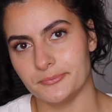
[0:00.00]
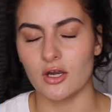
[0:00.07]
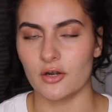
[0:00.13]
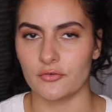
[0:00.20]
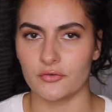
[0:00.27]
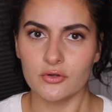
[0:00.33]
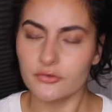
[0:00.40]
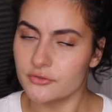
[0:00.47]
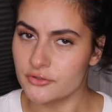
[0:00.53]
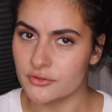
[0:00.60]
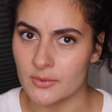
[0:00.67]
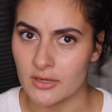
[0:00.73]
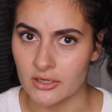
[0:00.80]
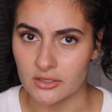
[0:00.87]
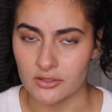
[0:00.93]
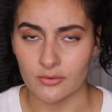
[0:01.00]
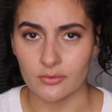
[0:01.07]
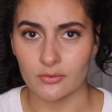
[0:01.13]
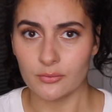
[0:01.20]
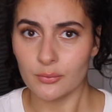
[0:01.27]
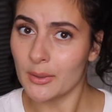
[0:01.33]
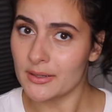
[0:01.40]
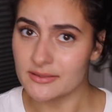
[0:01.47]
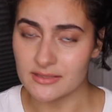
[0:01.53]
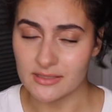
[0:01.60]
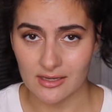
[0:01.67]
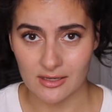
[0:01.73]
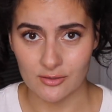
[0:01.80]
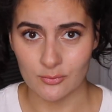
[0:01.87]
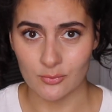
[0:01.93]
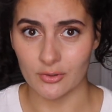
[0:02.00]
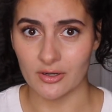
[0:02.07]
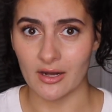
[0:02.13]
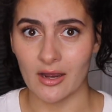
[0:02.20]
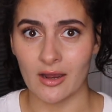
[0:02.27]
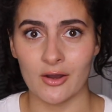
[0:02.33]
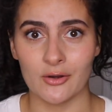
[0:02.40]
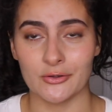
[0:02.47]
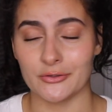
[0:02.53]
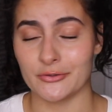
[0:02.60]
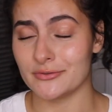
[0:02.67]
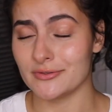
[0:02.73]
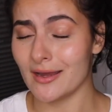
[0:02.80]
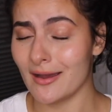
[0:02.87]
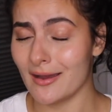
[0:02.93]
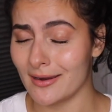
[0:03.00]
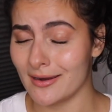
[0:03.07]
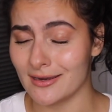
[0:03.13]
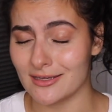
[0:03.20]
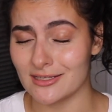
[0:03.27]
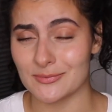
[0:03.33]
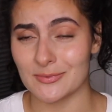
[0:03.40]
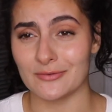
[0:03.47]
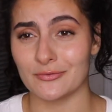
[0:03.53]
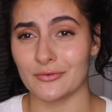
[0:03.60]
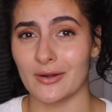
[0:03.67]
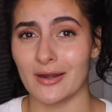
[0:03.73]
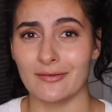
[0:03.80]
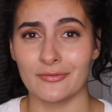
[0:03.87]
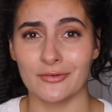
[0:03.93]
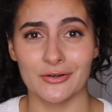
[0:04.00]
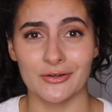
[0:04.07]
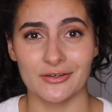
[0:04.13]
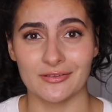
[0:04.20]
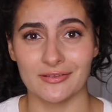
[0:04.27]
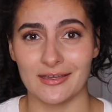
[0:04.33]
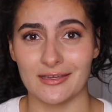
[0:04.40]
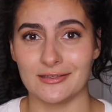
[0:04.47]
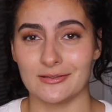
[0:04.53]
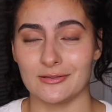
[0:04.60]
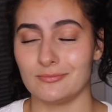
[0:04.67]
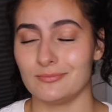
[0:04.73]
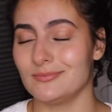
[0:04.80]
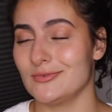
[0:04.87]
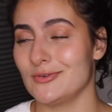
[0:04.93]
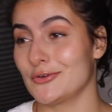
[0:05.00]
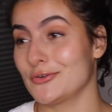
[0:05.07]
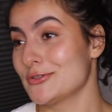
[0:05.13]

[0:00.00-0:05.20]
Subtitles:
Or if you're doing, you know, a crazy HIIT workout, you're dying, it's been forever, and like, you're a